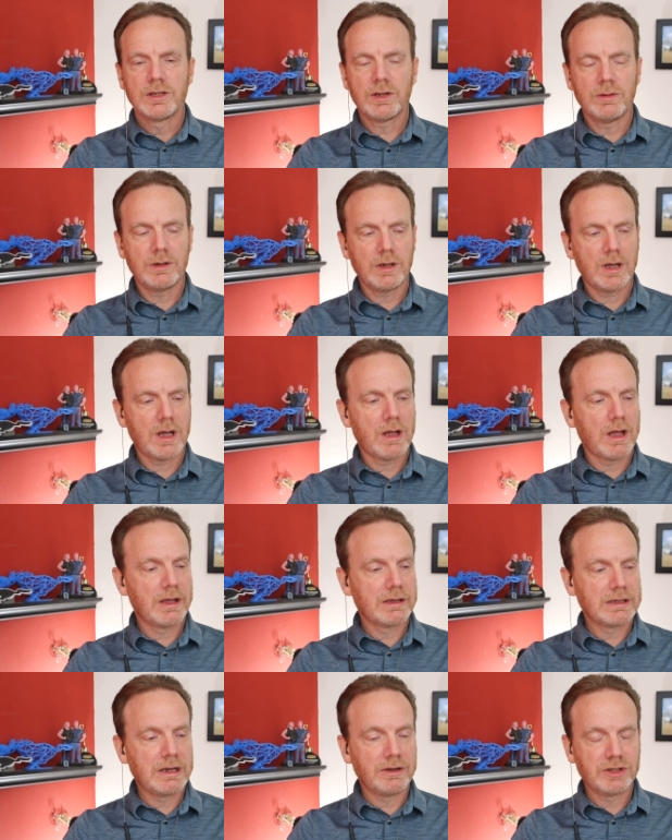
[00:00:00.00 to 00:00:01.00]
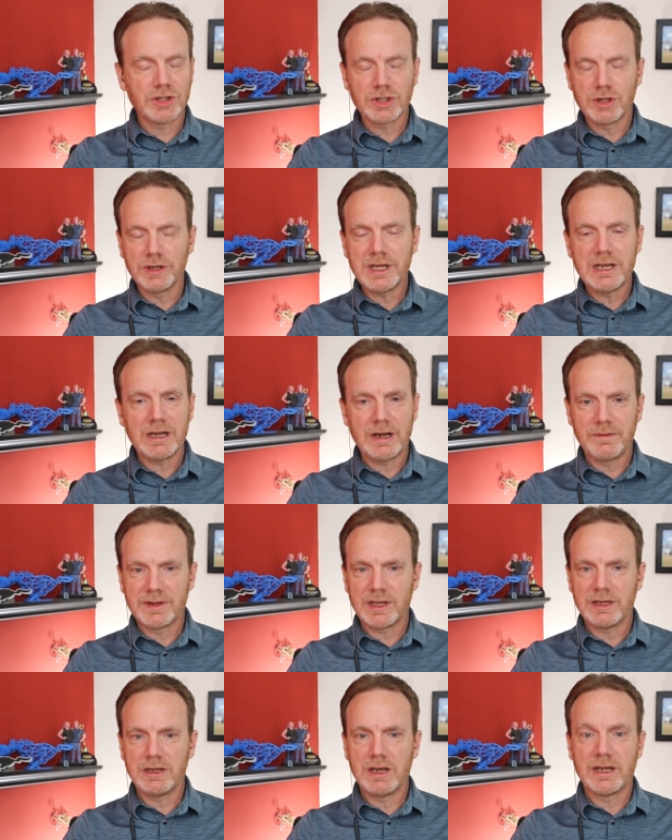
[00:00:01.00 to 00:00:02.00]
So, you know, just looking at
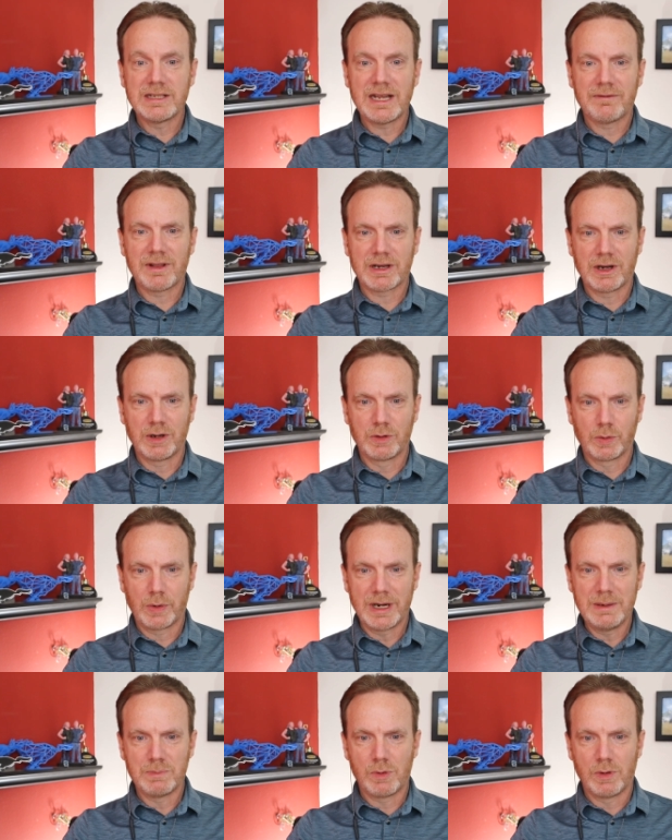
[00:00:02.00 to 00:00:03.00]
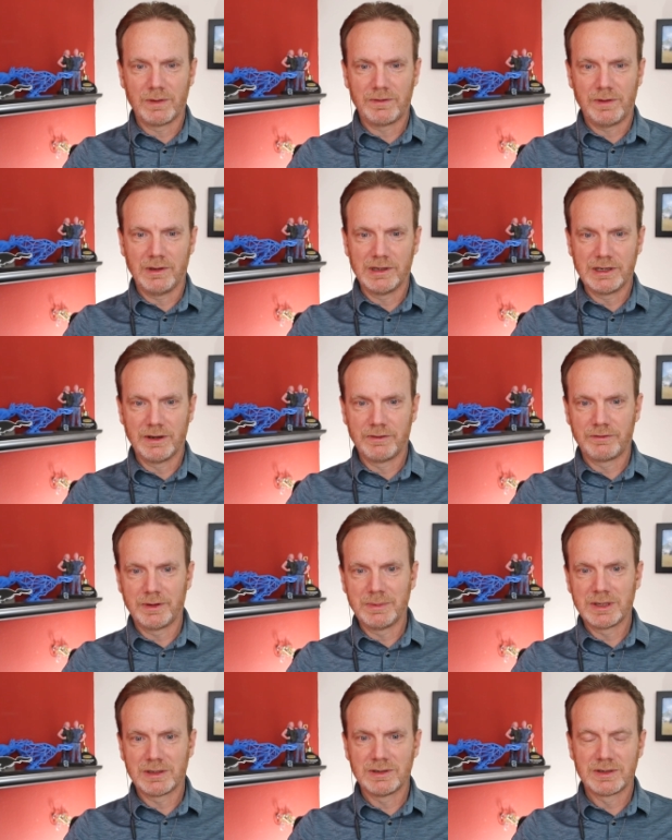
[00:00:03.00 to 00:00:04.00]
everything, you guys have like a great portfolio
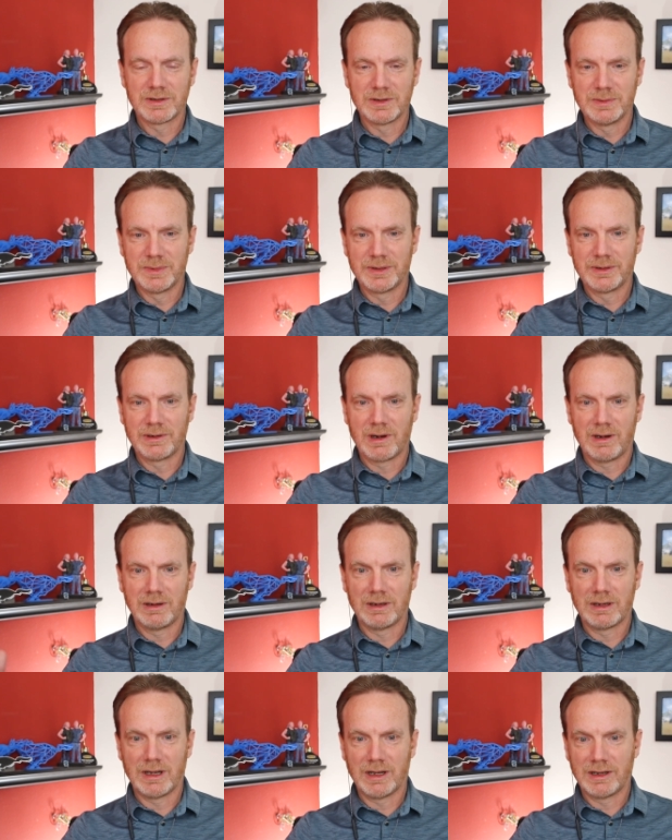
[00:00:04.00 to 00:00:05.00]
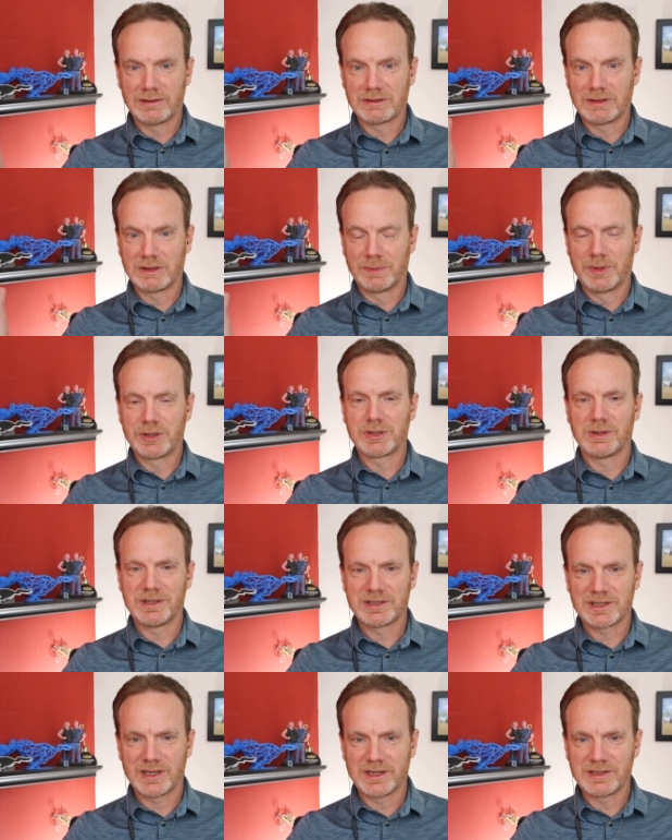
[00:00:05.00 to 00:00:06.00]
from the consumer uh, to commercial
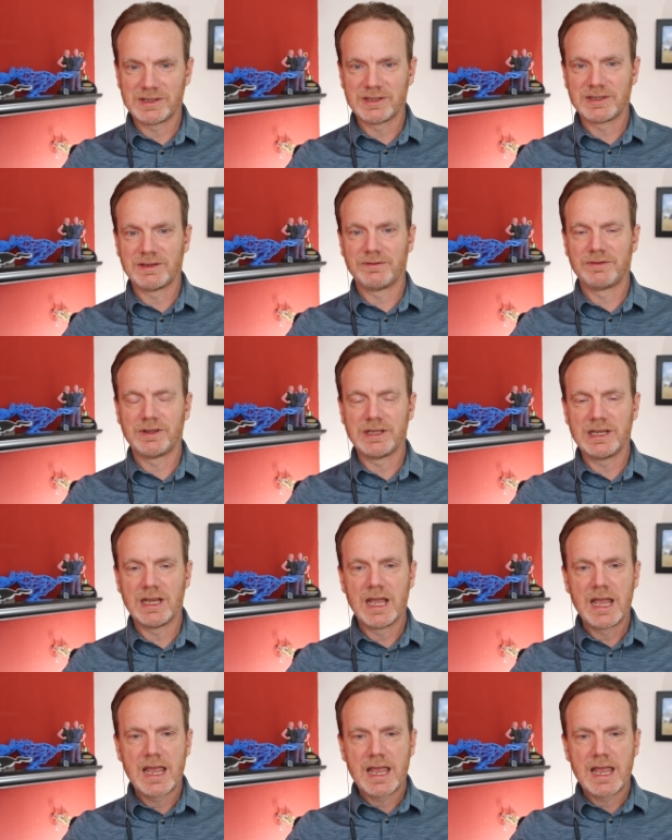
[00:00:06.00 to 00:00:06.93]
installations to fleet